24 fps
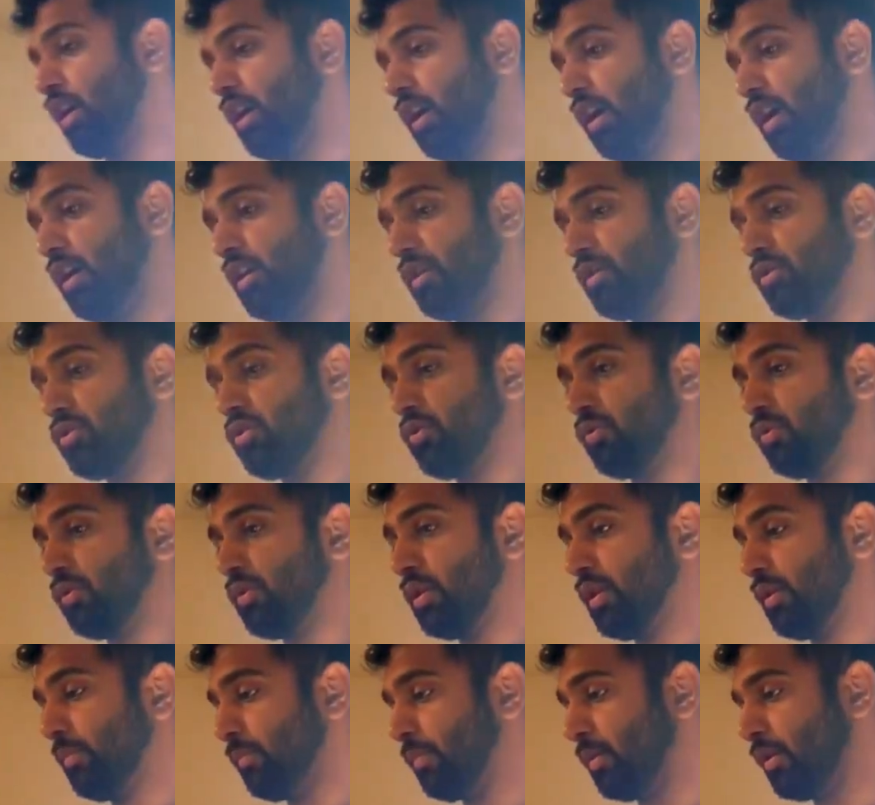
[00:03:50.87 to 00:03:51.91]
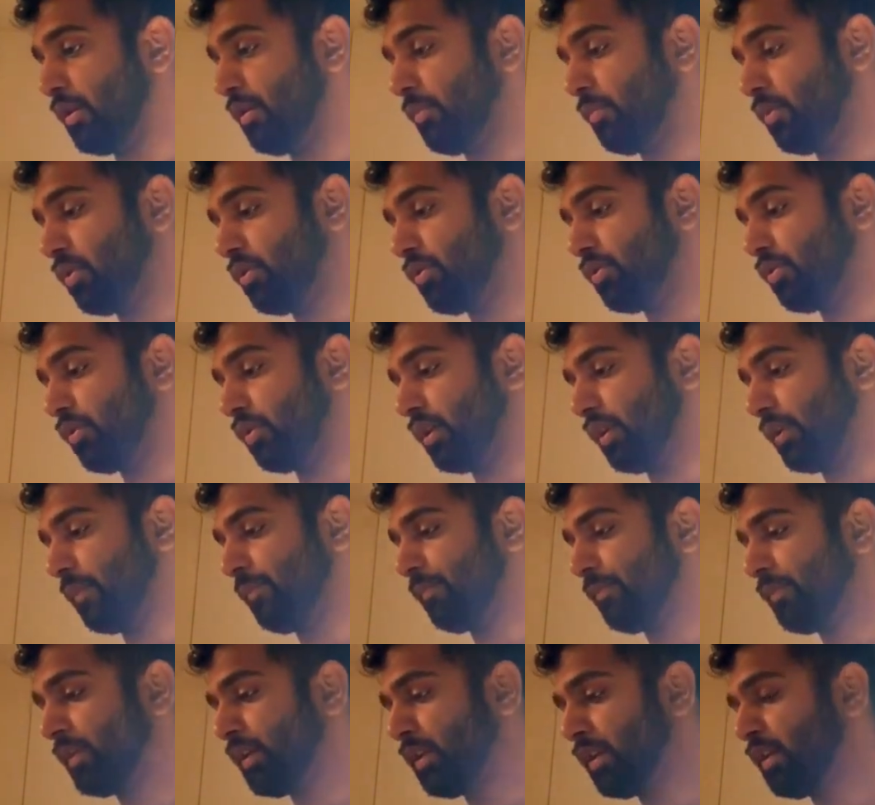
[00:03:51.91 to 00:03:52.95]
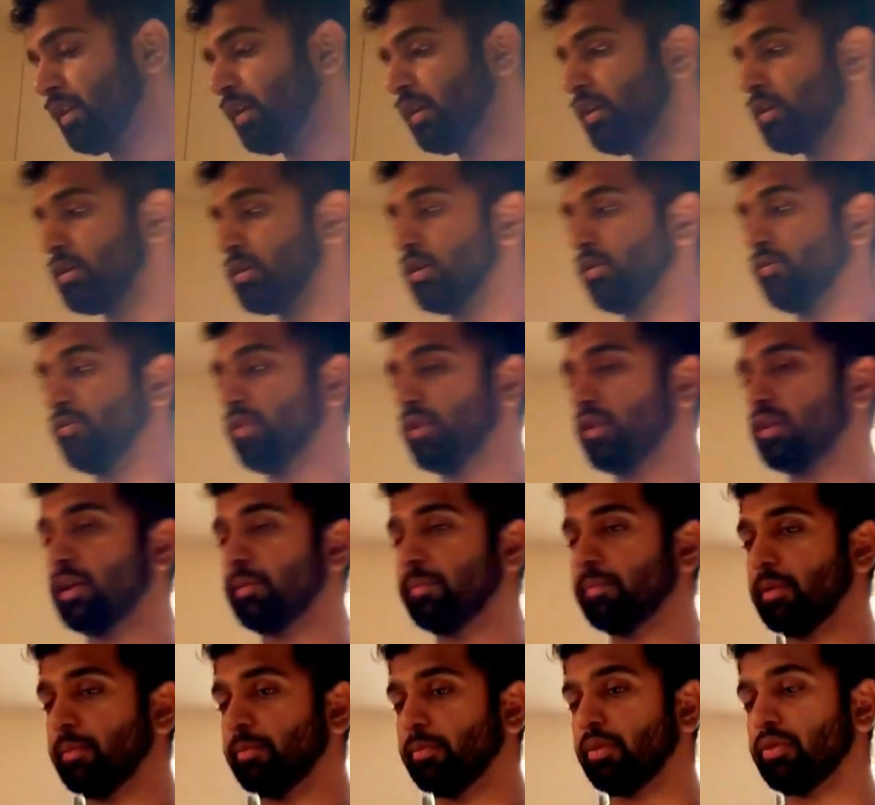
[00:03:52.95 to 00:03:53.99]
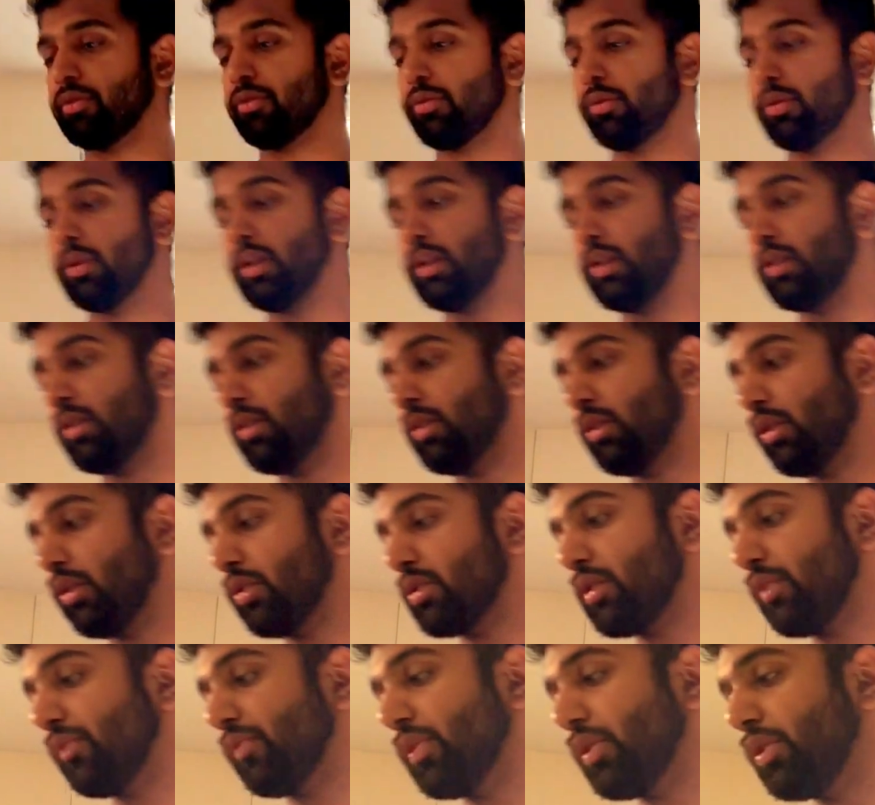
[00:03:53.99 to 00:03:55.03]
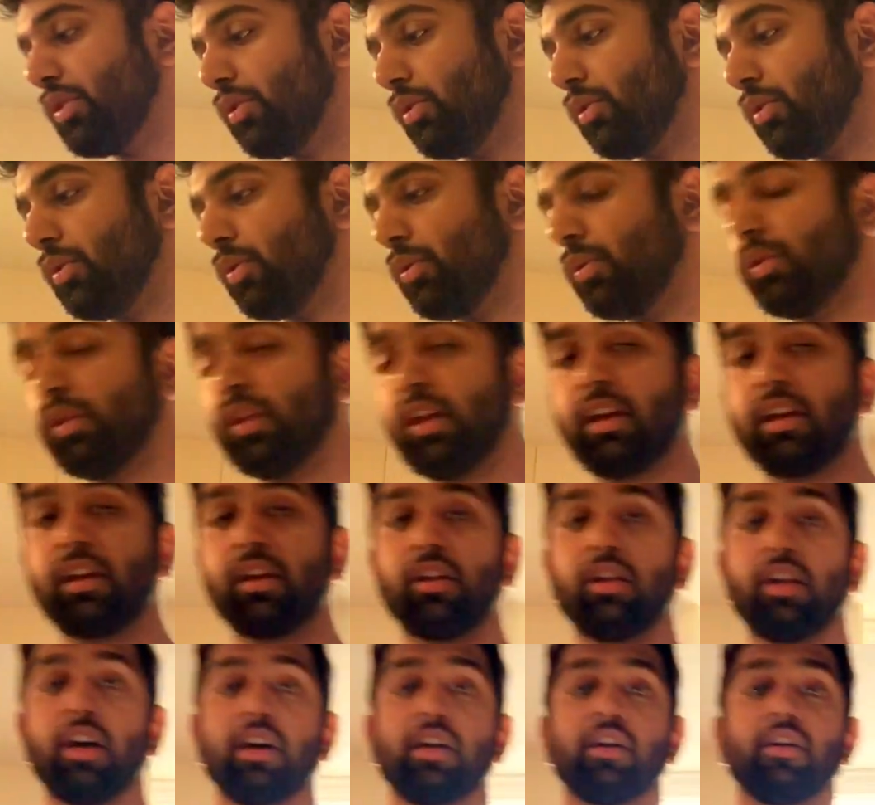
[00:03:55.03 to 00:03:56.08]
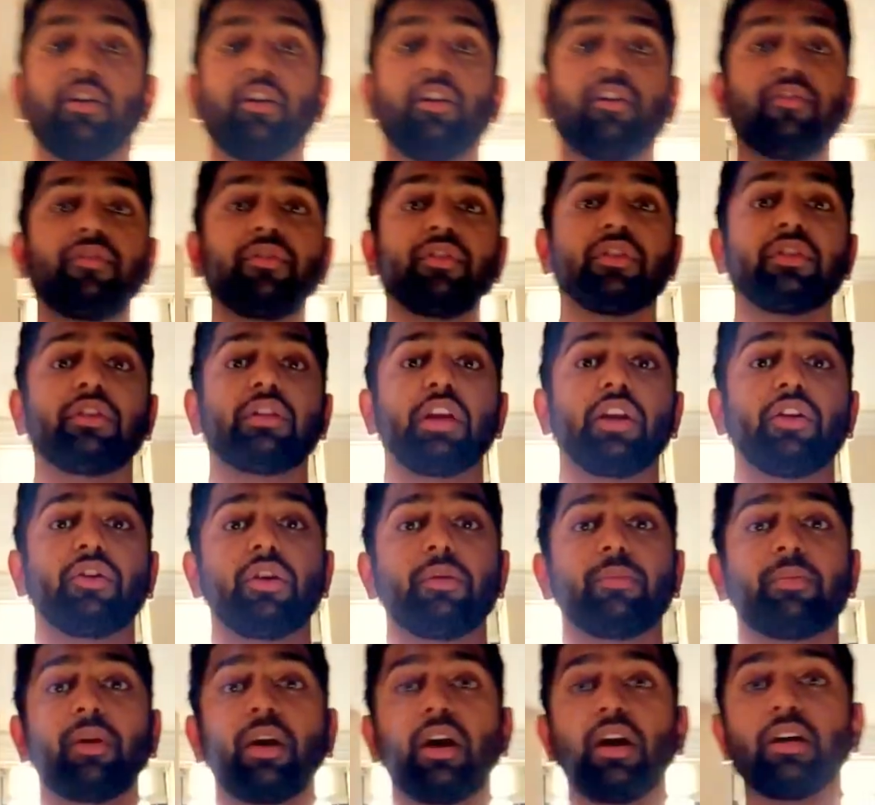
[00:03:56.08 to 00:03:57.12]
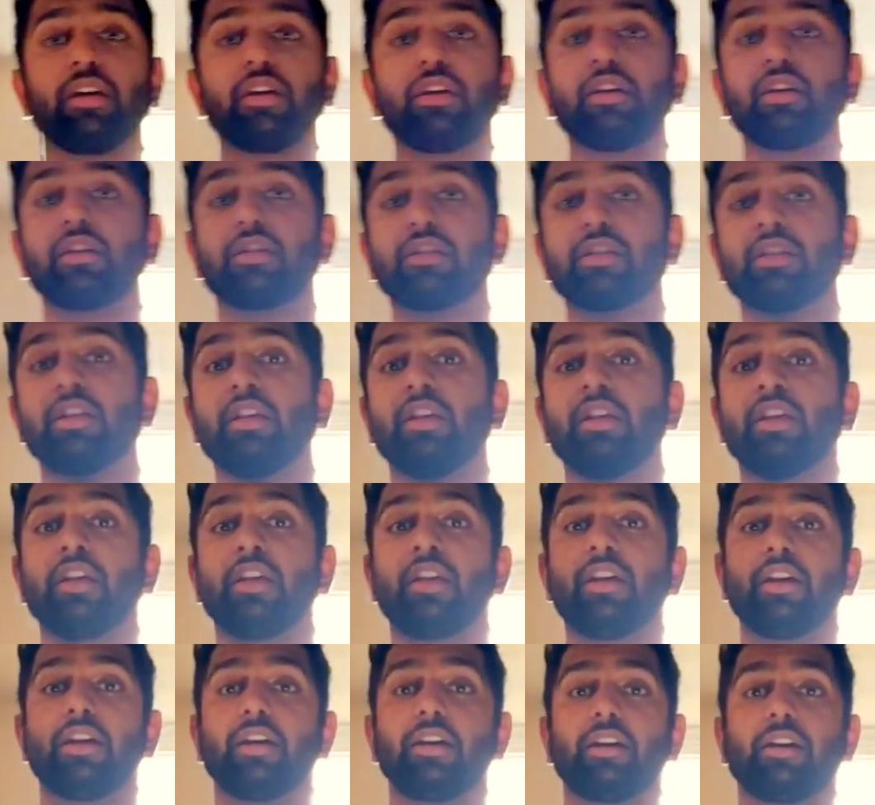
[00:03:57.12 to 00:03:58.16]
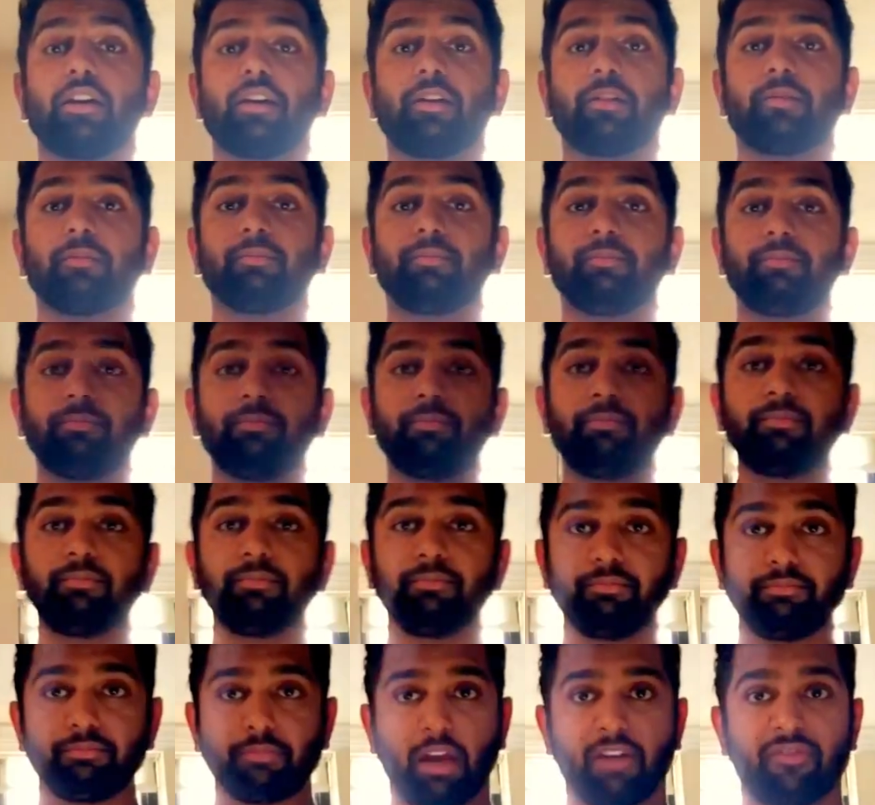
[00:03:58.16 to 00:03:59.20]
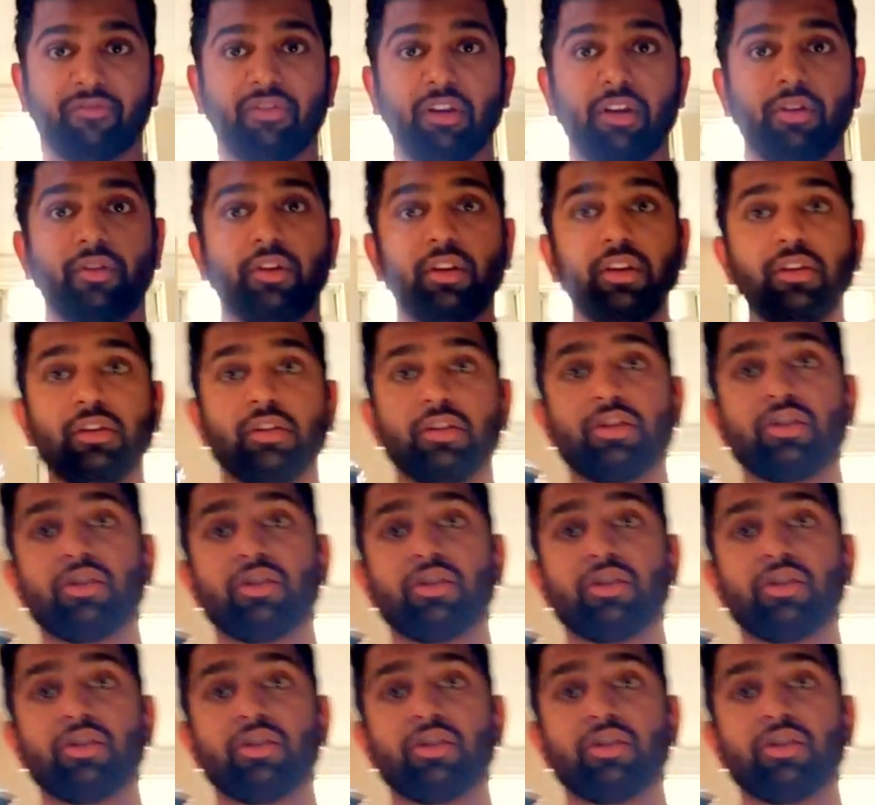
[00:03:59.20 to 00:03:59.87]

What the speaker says: On to tip number 3. So for tip number 3, those of you who like a lot of dairy products, my favorite is